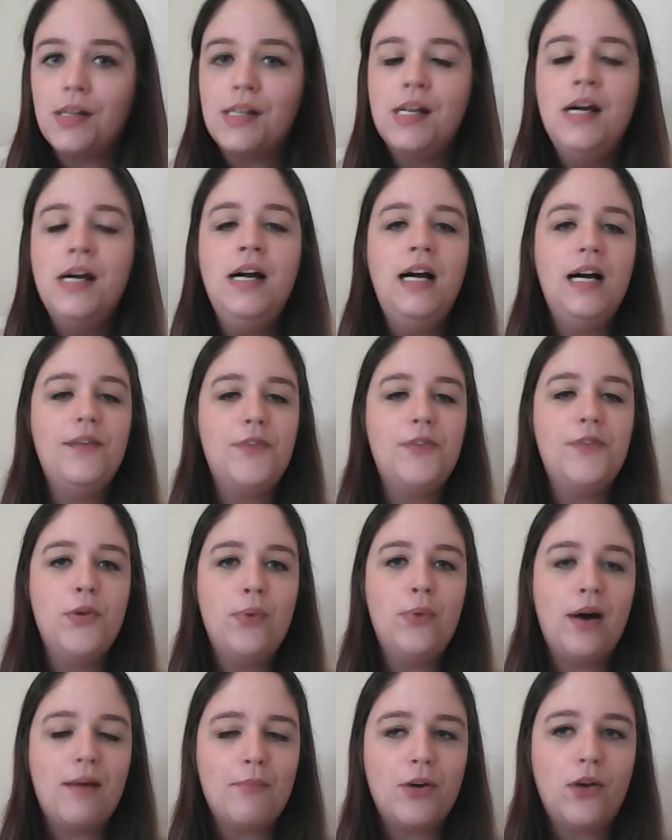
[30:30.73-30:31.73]
If you have
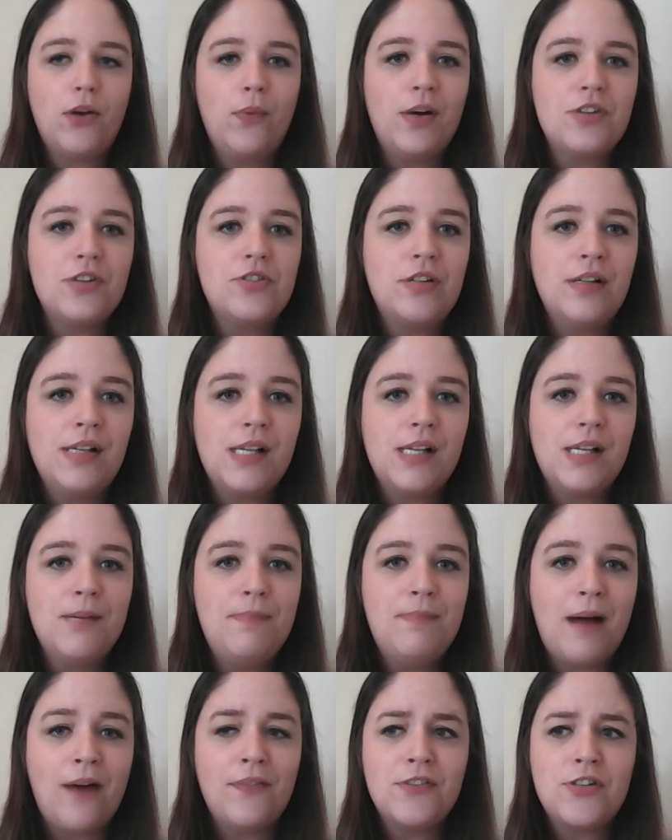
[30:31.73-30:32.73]
more questions
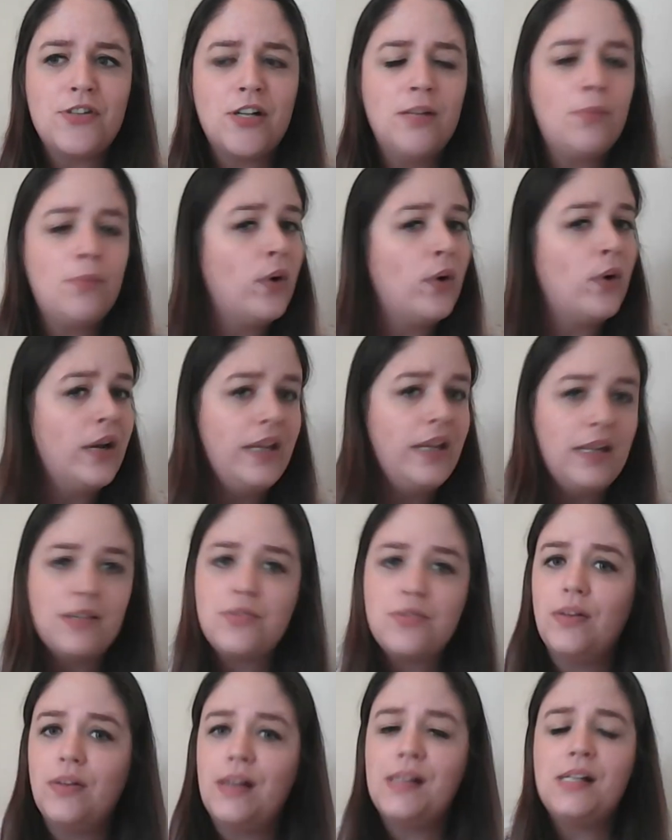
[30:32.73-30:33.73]
about the term
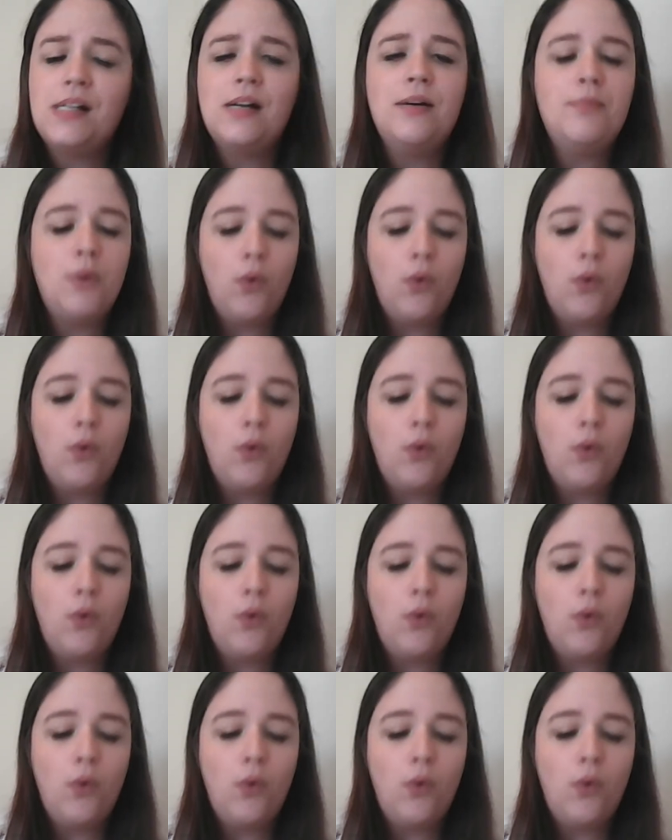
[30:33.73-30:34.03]
Orientalism,